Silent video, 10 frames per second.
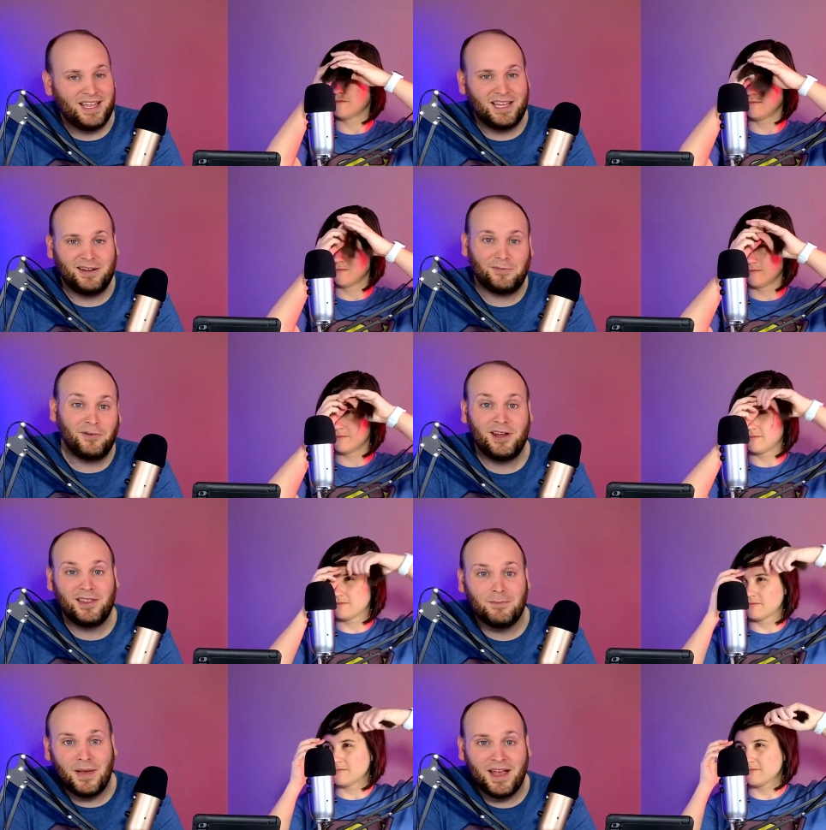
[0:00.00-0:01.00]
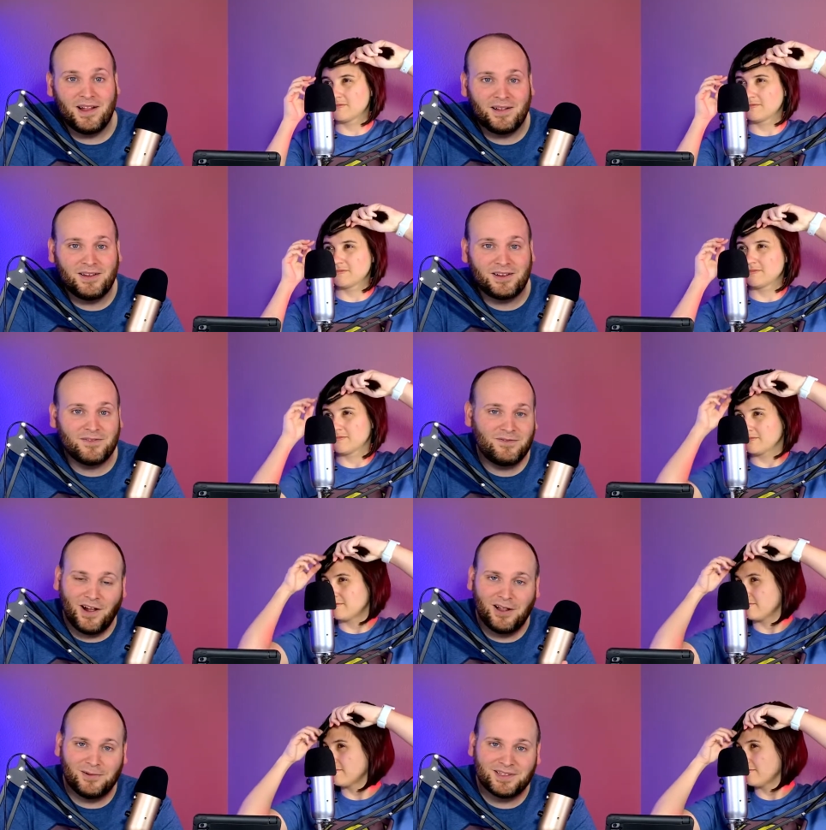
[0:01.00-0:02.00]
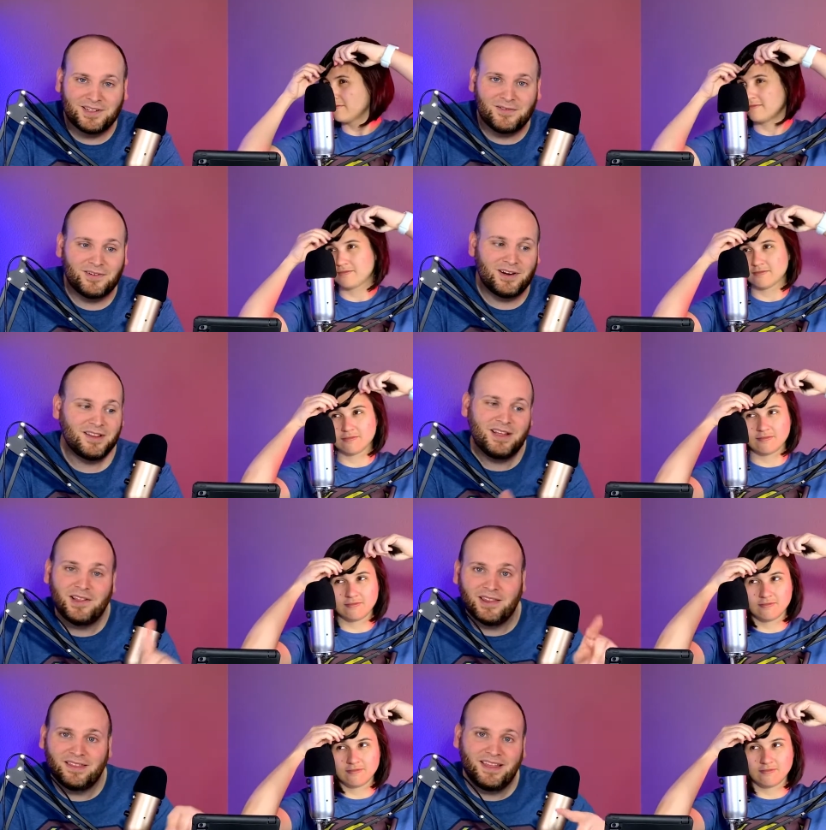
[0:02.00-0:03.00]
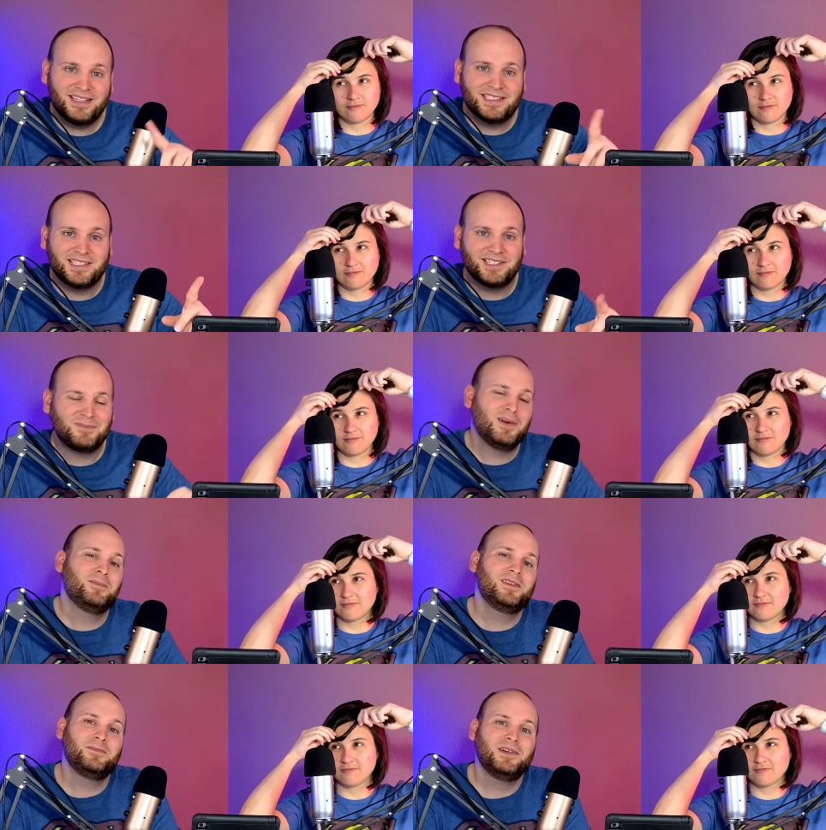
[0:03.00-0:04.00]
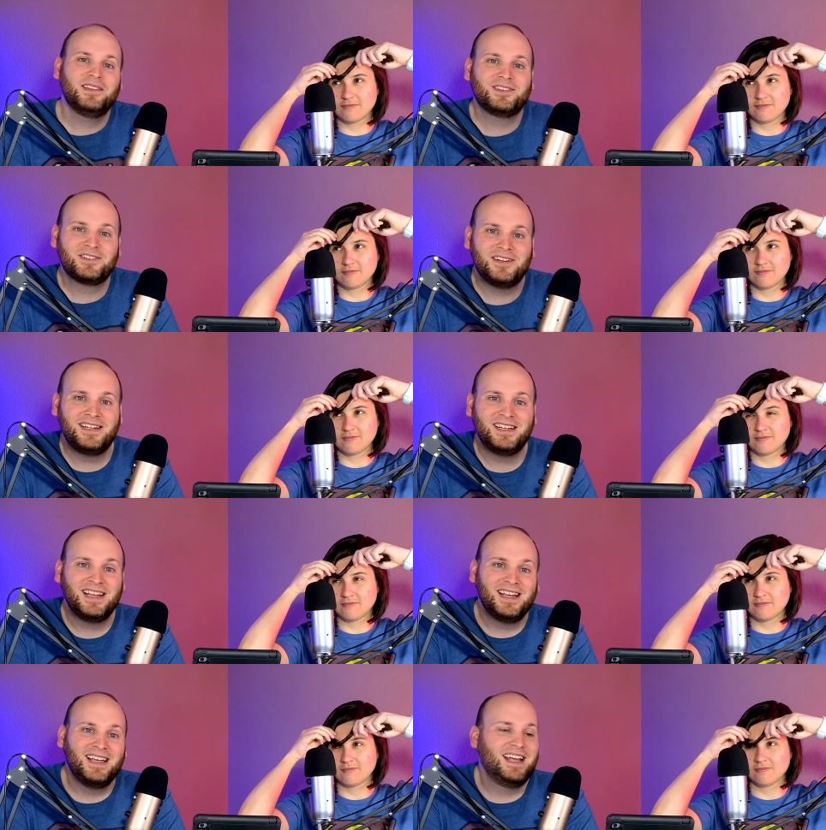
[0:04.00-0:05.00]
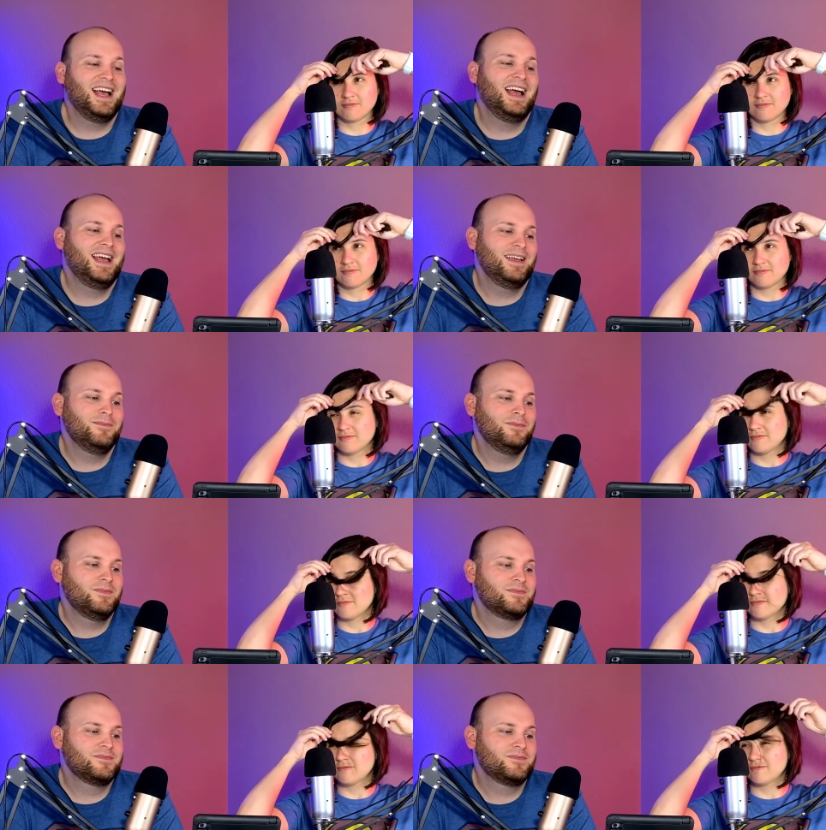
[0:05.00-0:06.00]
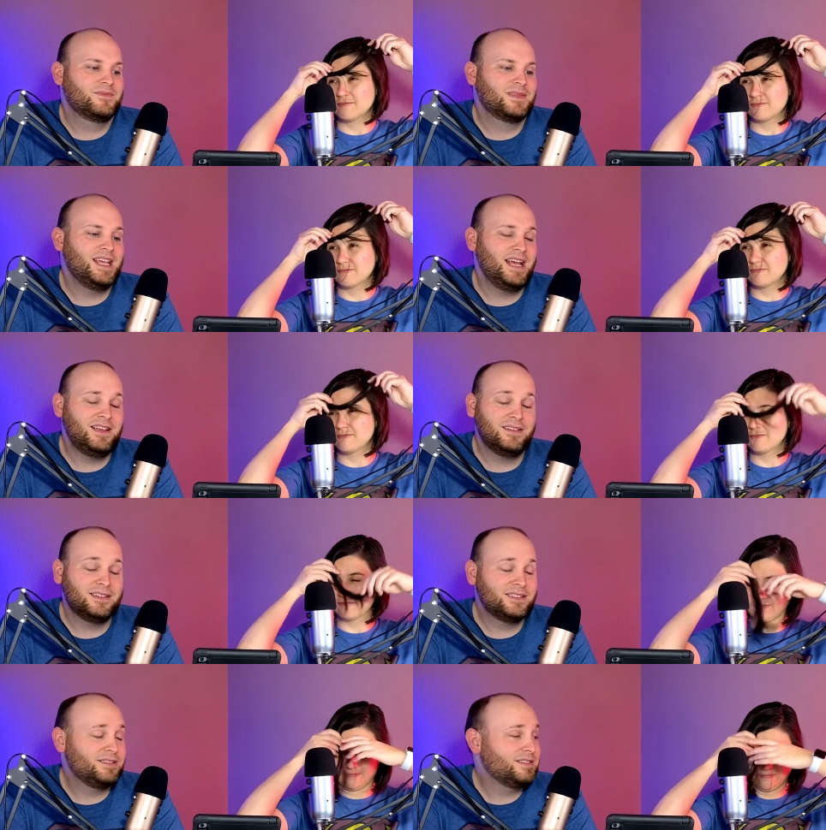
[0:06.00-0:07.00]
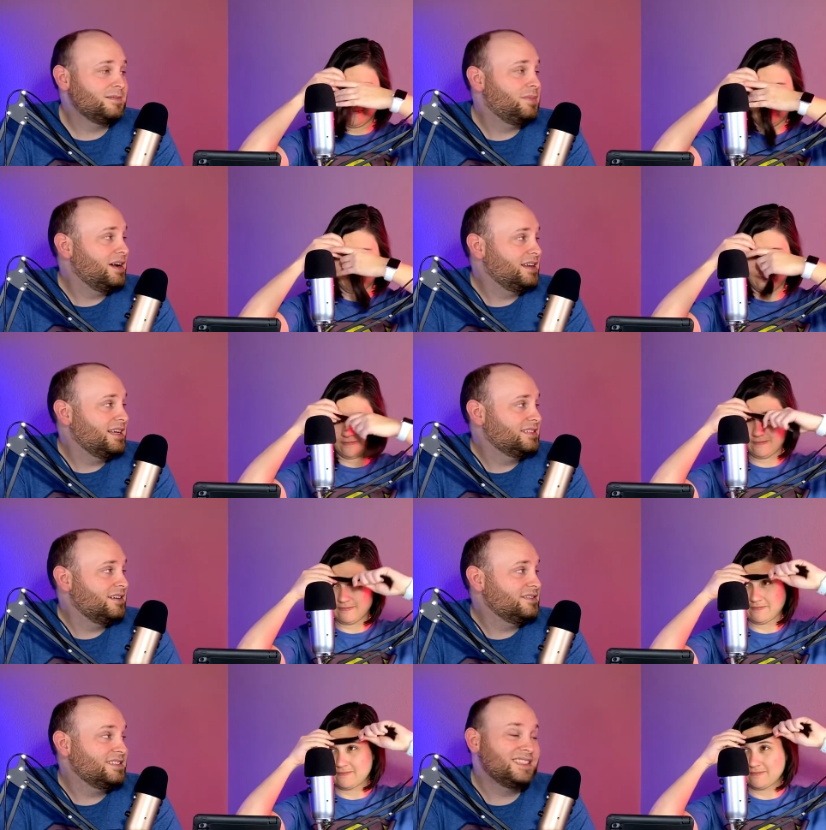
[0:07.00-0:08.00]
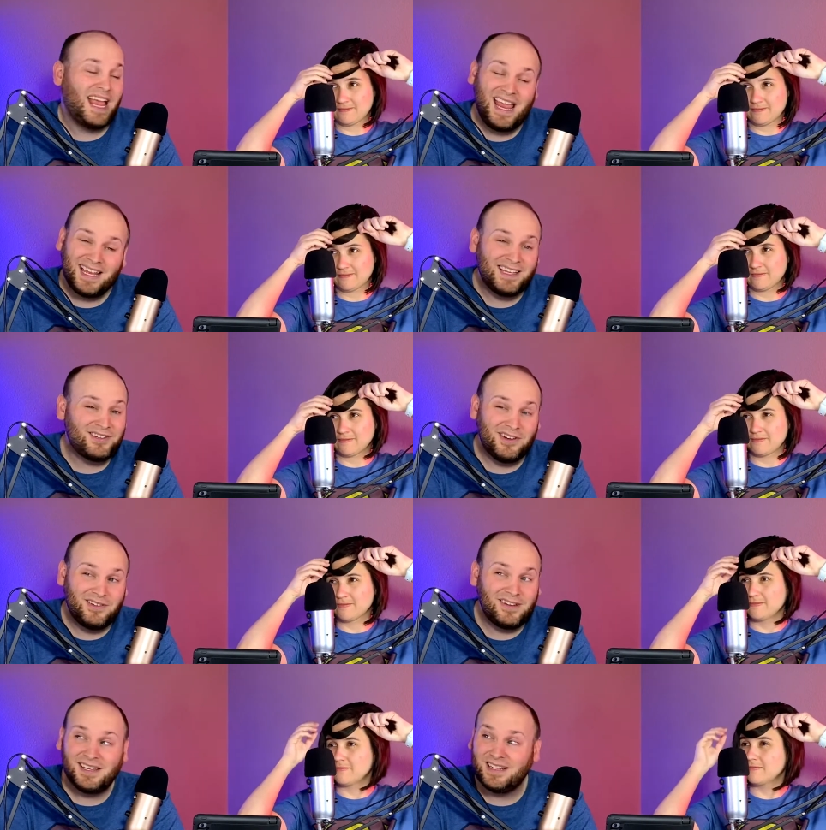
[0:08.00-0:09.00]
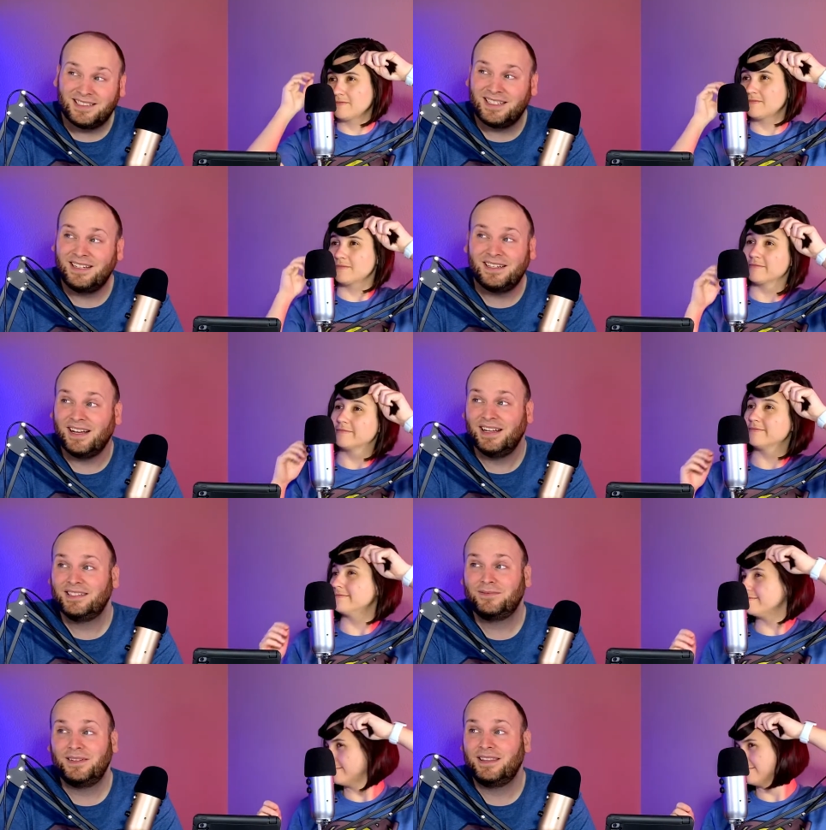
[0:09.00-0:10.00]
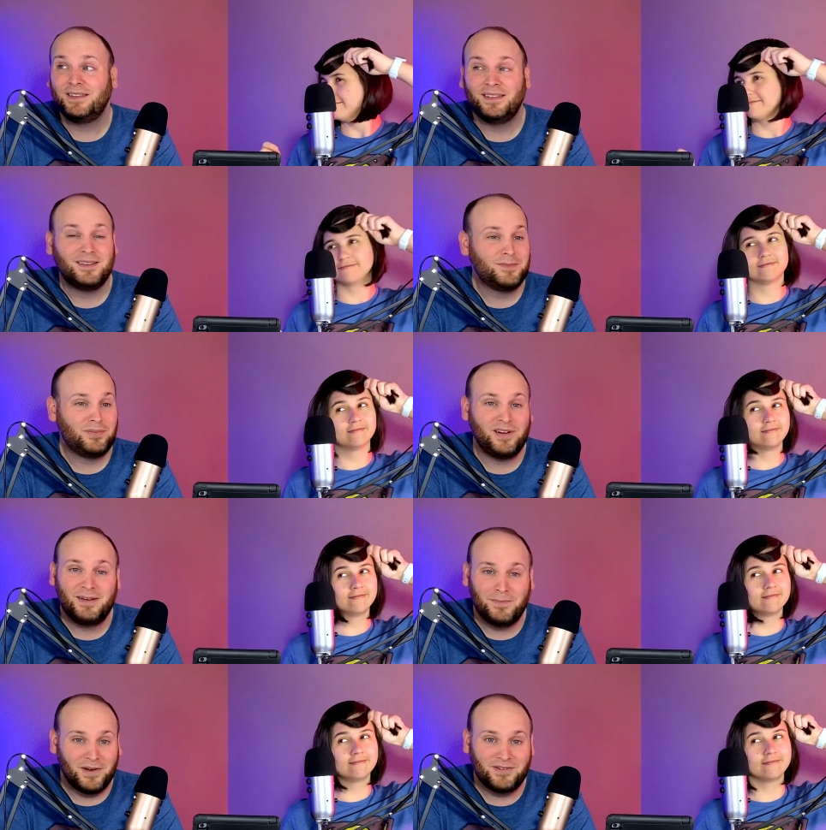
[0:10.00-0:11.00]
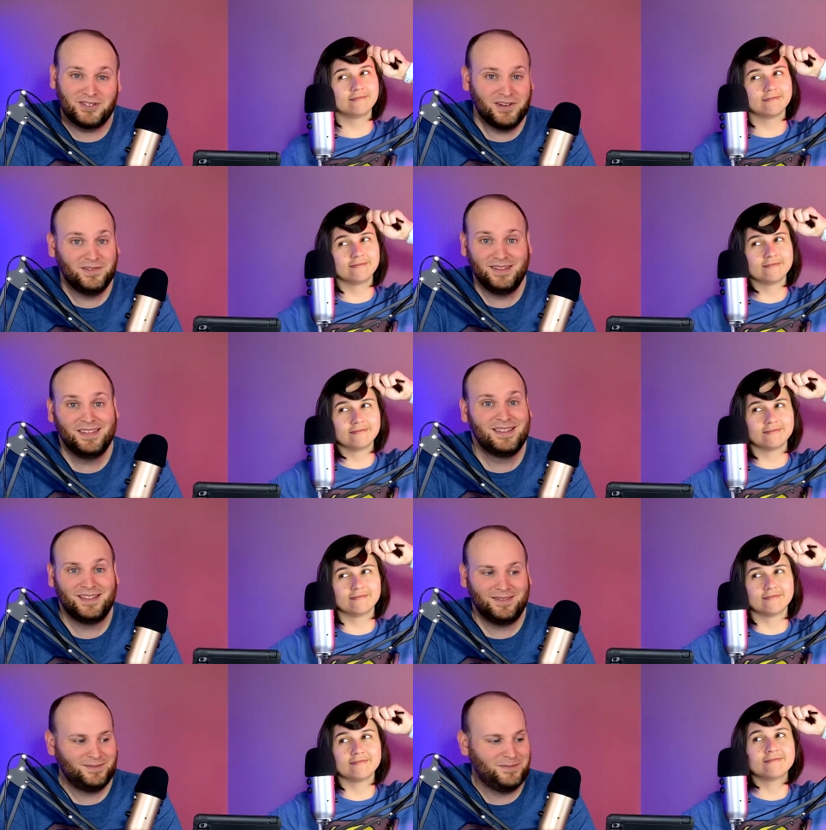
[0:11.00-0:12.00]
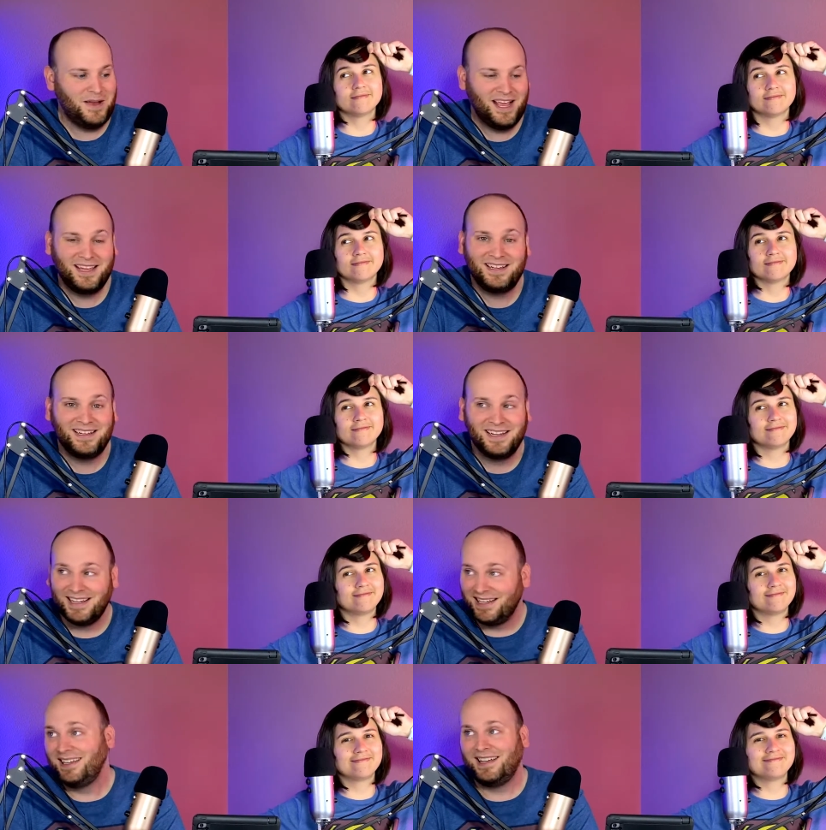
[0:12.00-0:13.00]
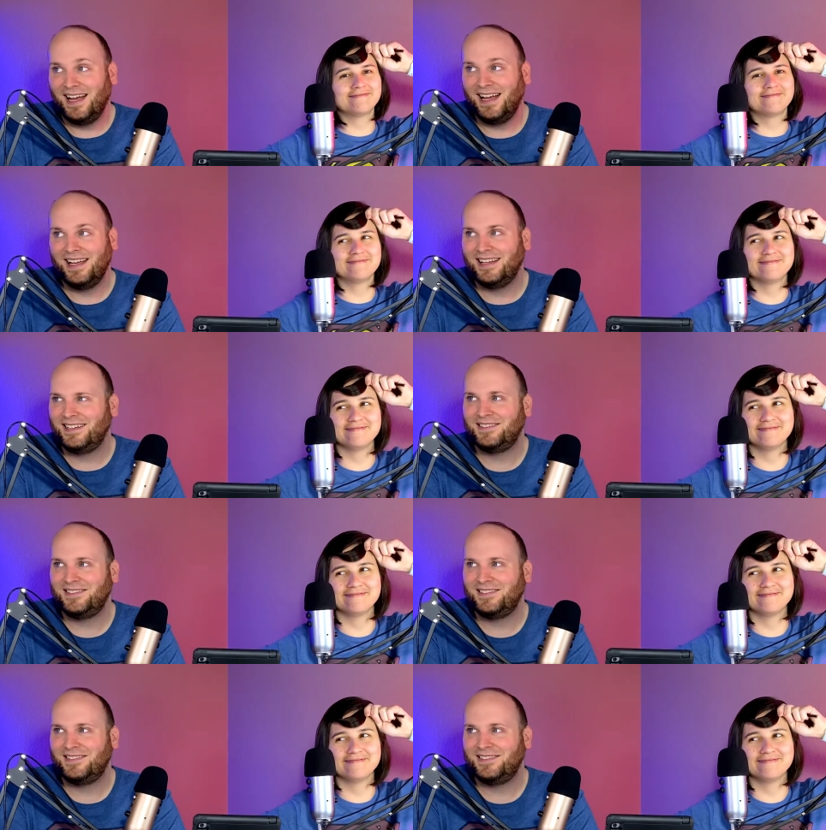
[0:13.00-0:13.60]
Speaker 1: You can ring the bell. You can follow us over on all the things that just popped up on the screen. Um. Yeah, you can listen to us on podcast services, and did you know you can get extended cuts with the pre and post show? The, the Maggie, uh,